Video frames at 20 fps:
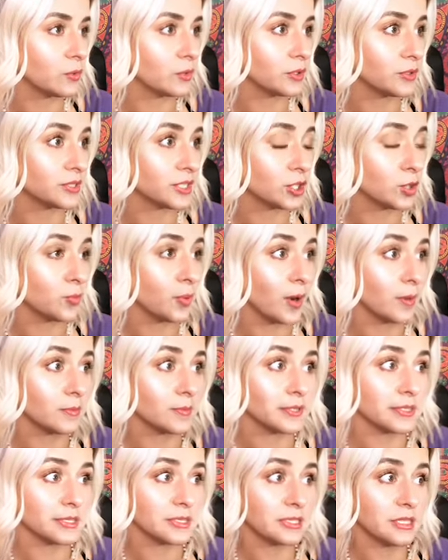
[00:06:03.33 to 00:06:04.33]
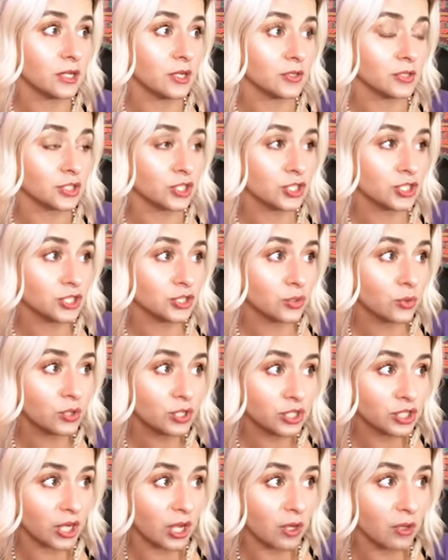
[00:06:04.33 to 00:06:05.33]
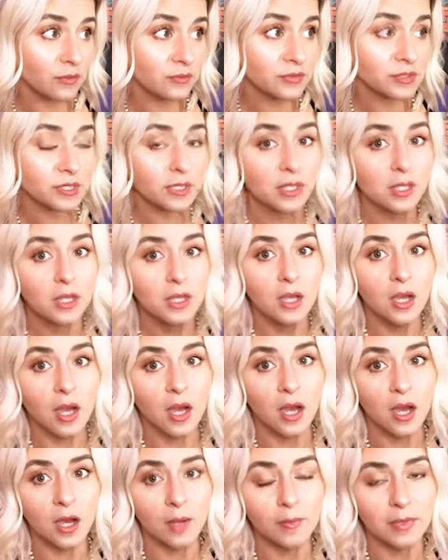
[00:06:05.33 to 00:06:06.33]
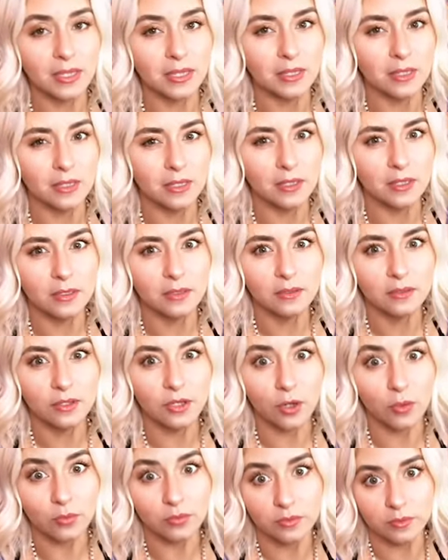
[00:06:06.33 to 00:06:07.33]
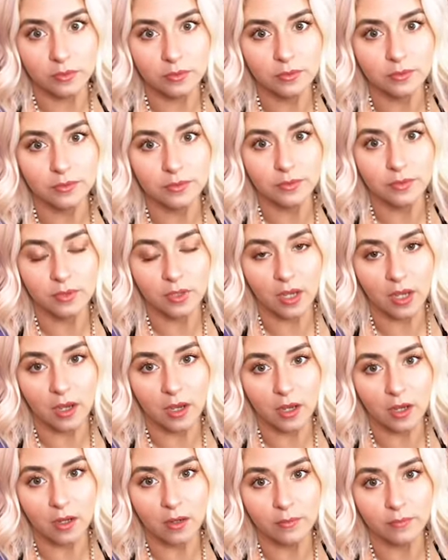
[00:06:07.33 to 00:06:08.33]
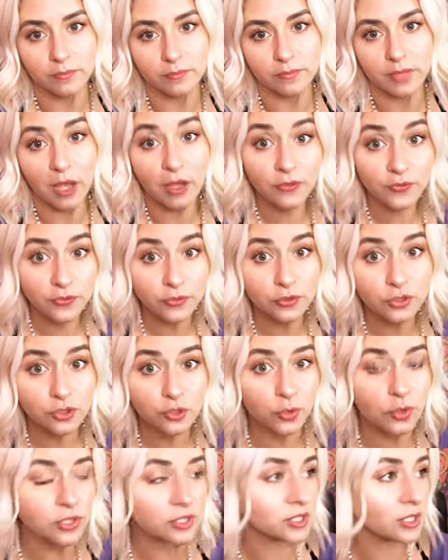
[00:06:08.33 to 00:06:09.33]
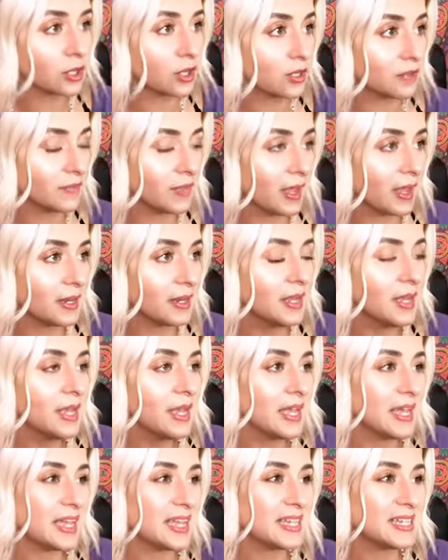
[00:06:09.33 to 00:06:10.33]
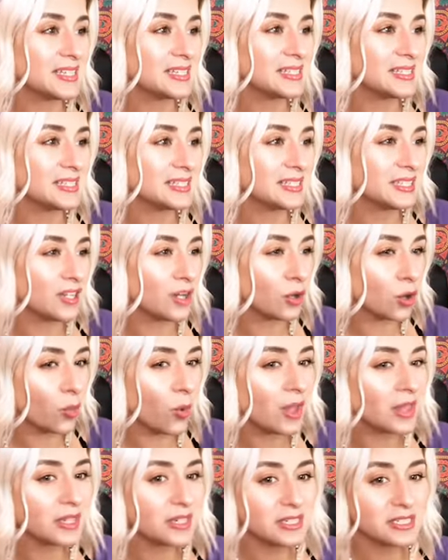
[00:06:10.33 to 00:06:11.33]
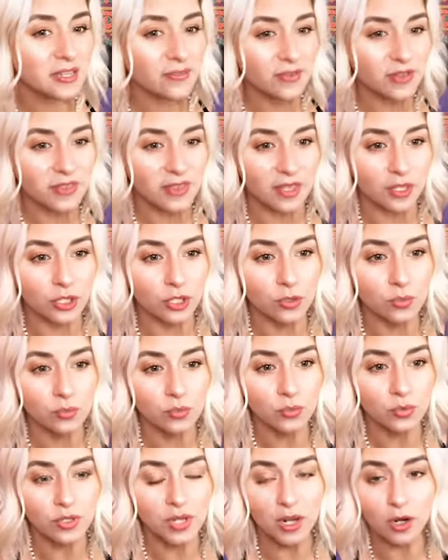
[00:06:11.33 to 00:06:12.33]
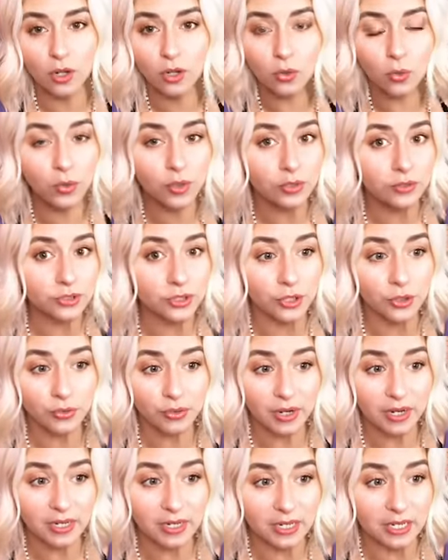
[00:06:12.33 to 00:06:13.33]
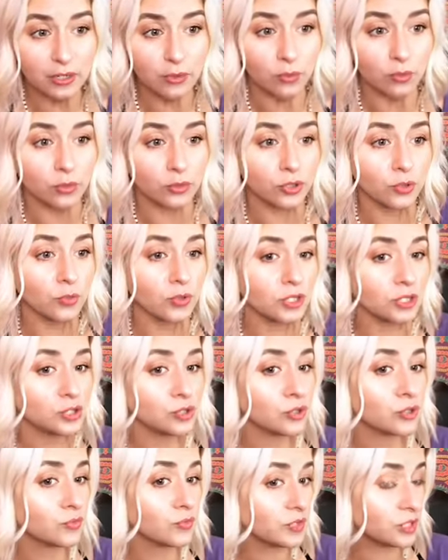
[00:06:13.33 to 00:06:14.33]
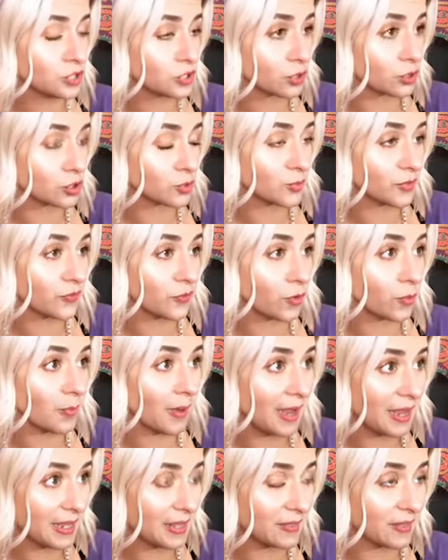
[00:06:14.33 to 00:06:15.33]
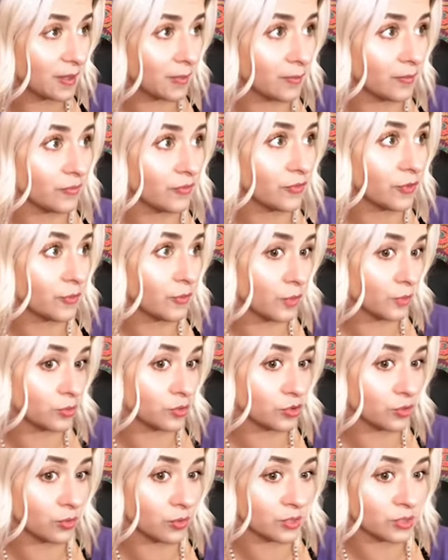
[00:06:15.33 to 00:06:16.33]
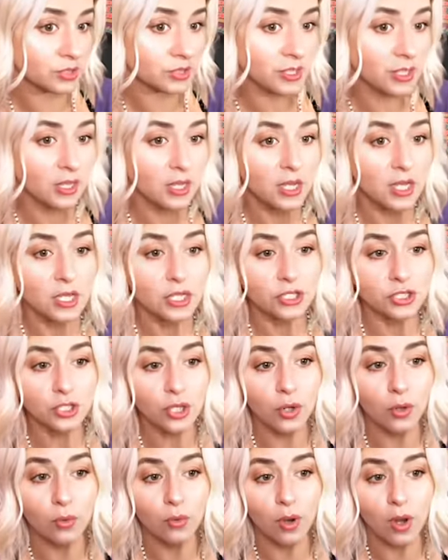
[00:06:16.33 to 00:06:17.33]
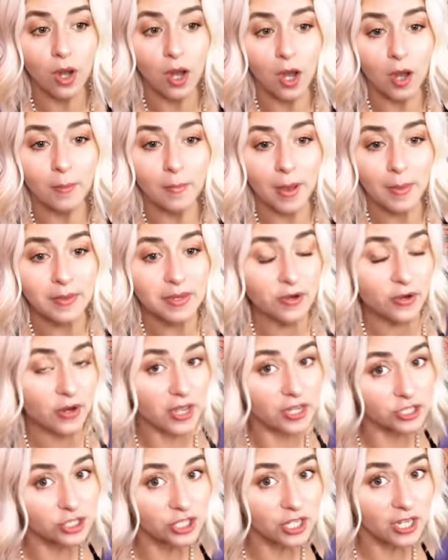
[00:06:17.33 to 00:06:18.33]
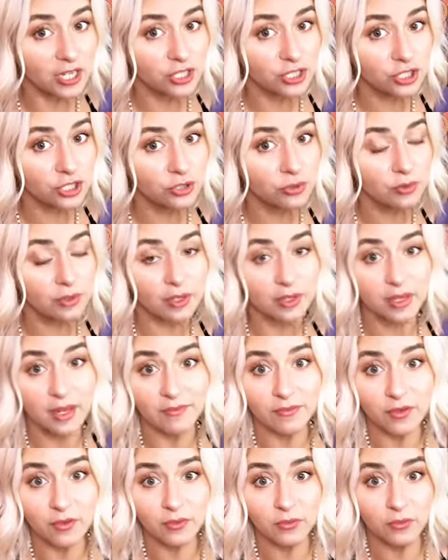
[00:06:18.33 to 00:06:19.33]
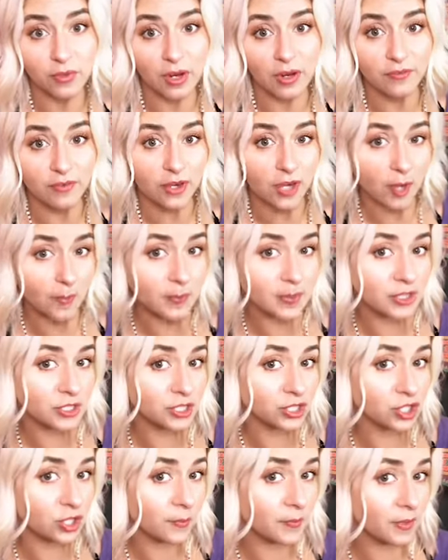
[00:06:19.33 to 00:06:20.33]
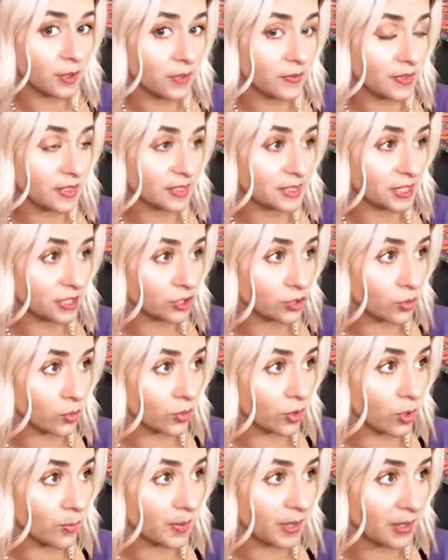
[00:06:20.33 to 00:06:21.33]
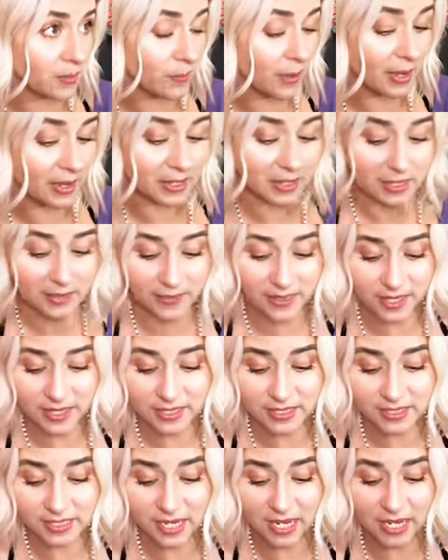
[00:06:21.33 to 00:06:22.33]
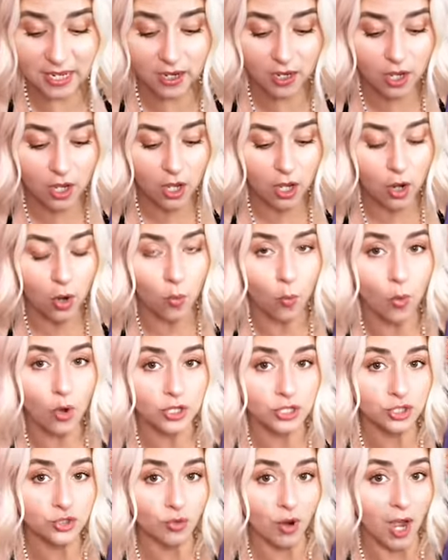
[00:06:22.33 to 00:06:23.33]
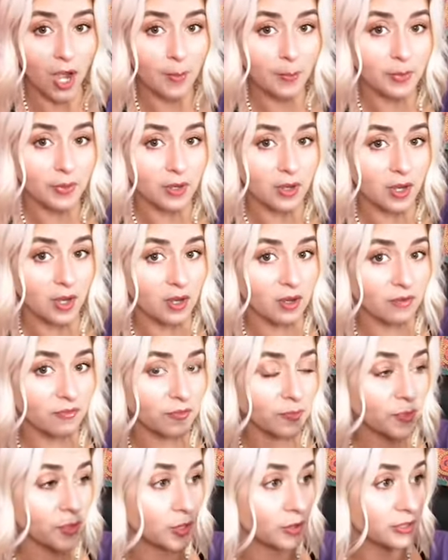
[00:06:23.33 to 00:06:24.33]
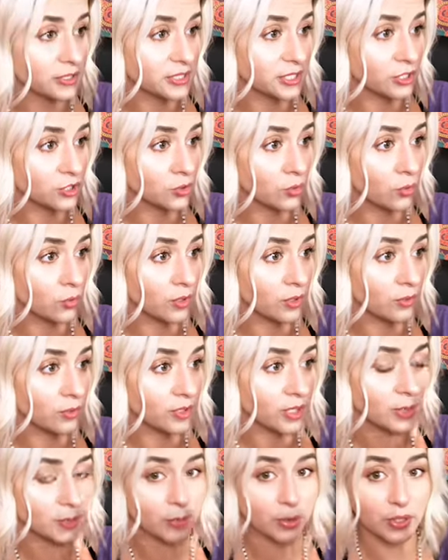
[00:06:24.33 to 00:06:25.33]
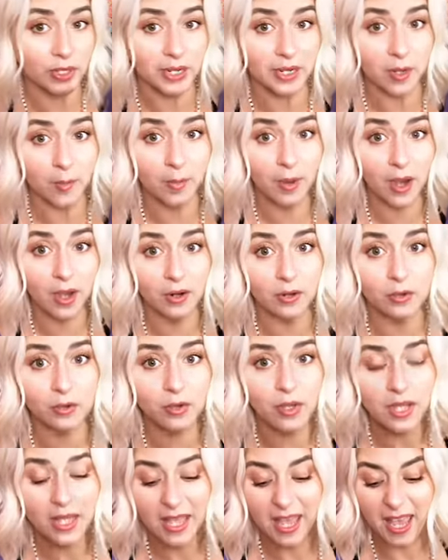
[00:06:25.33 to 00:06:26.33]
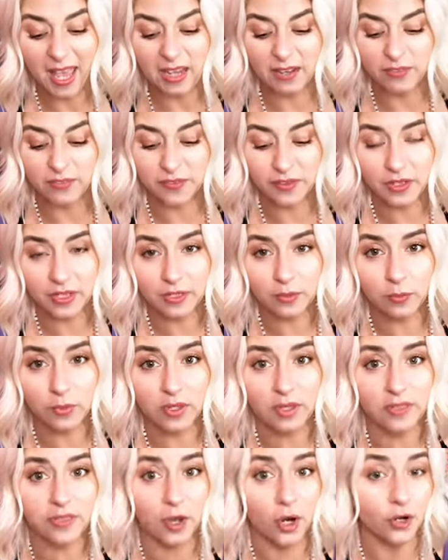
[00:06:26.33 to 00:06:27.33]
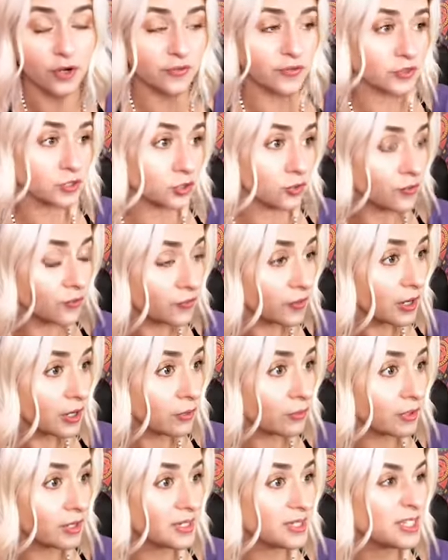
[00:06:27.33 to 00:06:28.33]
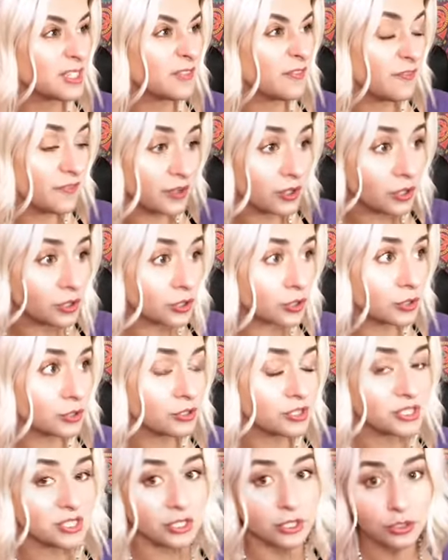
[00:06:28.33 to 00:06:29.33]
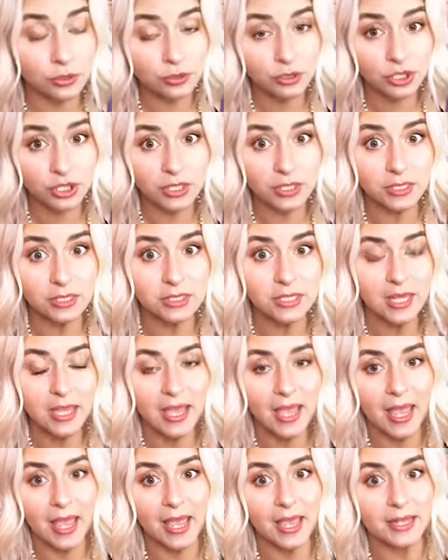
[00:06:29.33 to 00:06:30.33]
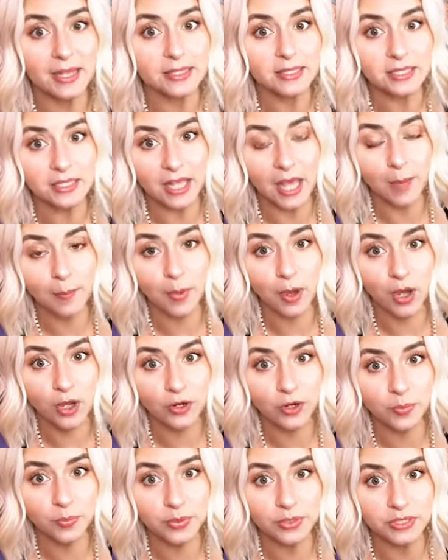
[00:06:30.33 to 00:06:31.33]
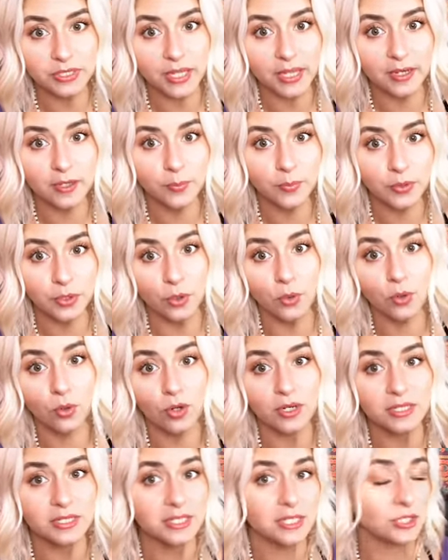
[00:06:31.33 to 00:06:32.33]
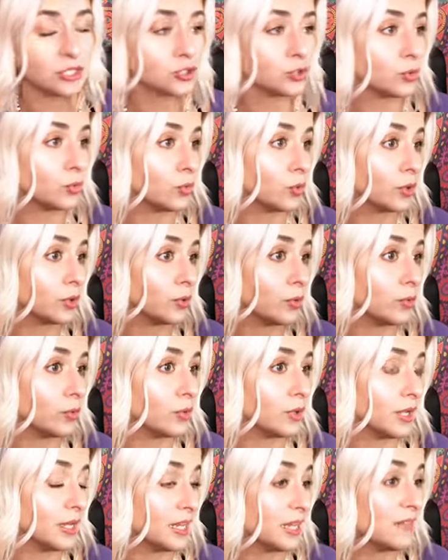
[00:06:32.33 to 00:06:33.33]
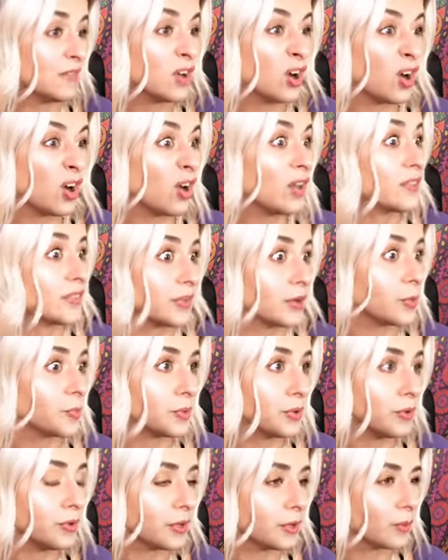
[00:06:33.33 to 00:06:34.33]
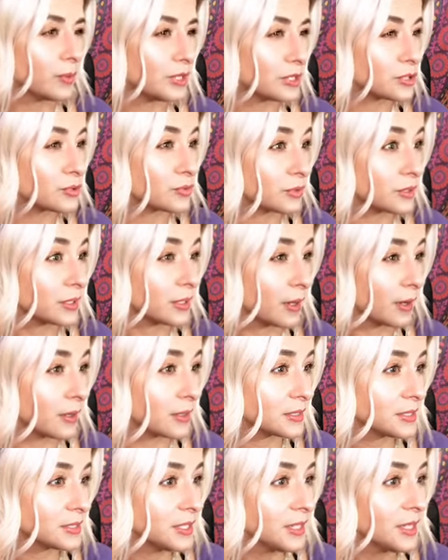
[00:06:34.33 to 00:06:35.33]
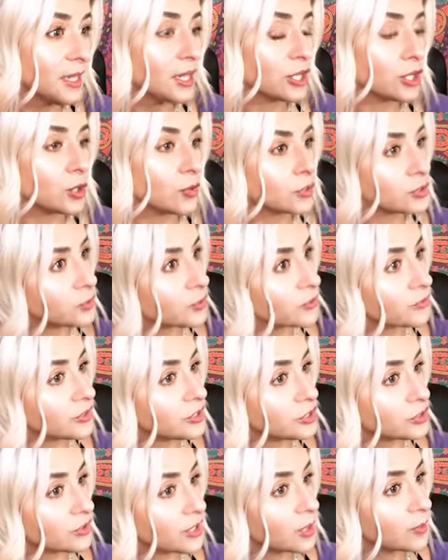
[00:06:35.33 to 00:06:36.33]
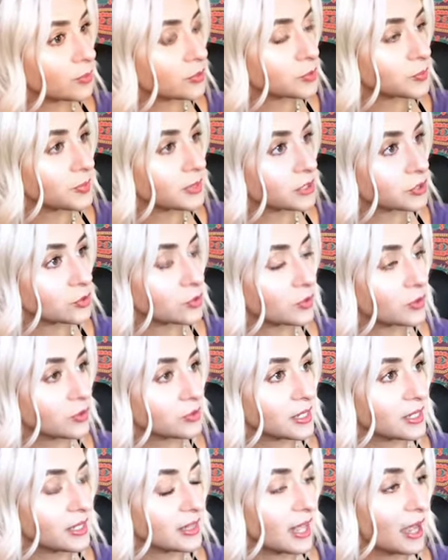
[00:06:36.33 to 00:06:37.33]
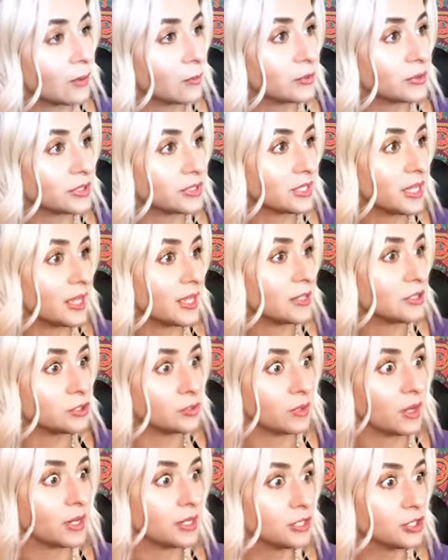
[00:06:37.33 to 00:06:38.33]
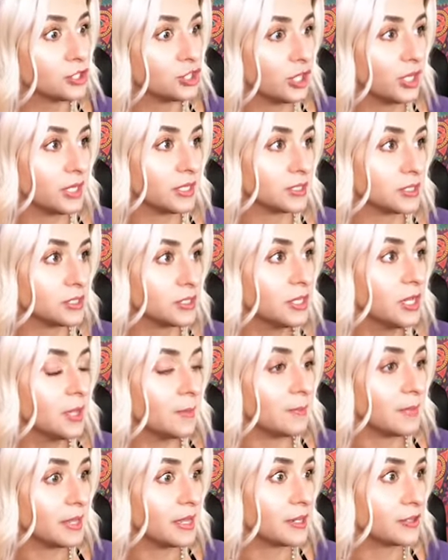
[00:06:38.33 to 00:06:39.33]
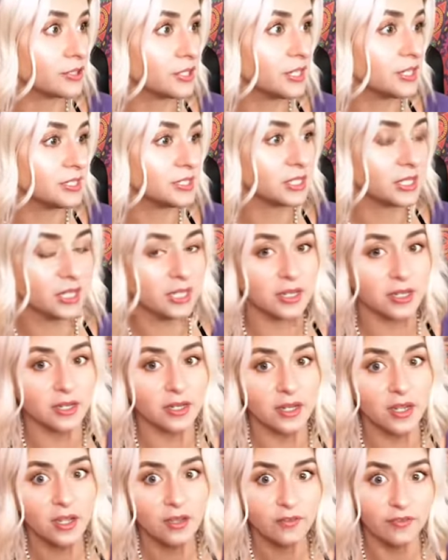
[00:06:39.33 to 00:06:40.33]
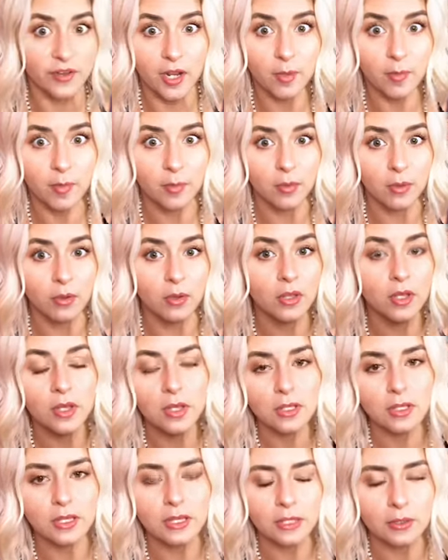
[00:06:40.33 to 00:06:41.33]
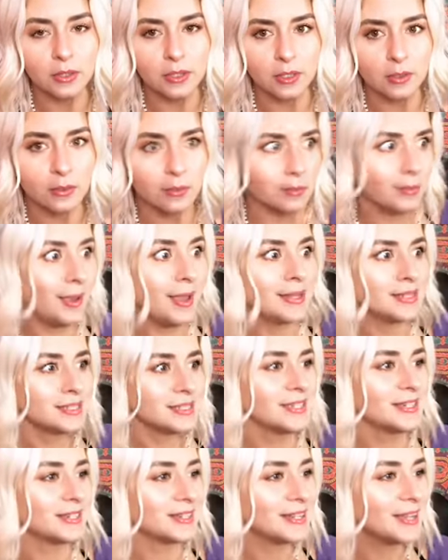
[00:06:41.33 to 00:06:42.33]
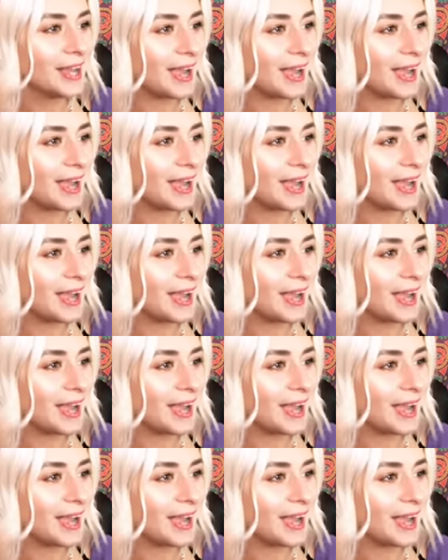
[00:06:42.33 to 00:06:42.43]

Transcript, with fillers: the oils that you probably see on the store shelves um, in you know um, health food stores and all of that is you know quality is everything you not all oils are created equal you want to do your research before buying them from those stores so um, i'm here to educate you and every every company is jumping on the essential oil bandwagon and they can take one drop of pure essential oil and put it in a bottle and fill it with artificial fragrance, fillers, dilutions, and slap 100% pure essential oil and even call it therapeutic when it's really not. And you always want to read your labels because oils like that will say, do not ingest, may irritate skin, flammable. Like you're like, what?